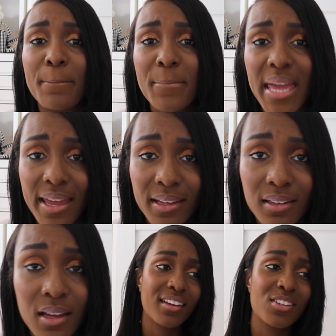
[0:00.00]

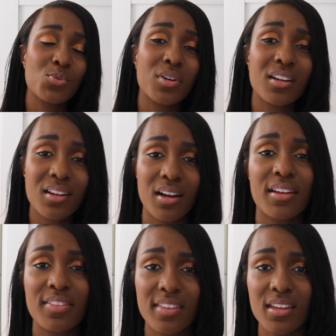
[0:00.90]
man. It is what
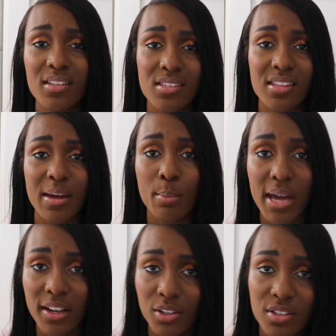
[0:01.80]
God thinks that
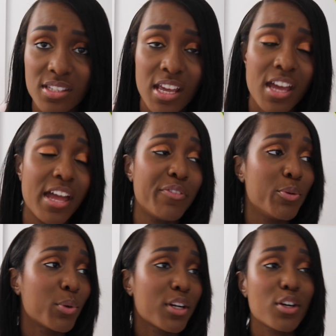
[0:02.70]
matters. If you
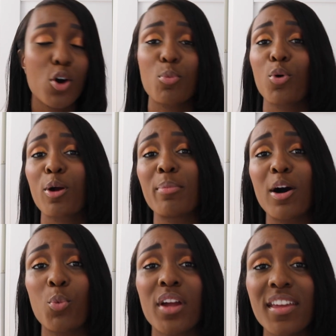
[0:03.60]
want to know more
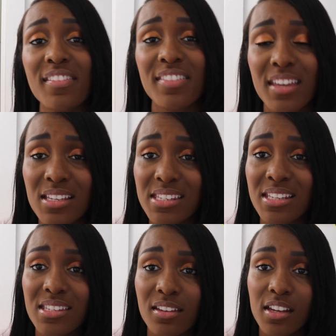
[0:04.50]
about what he thinks,
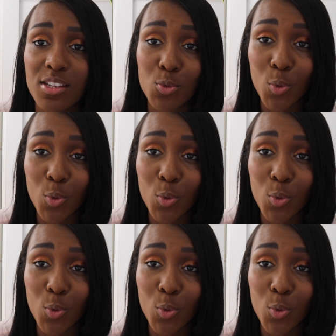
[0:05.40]
it's in his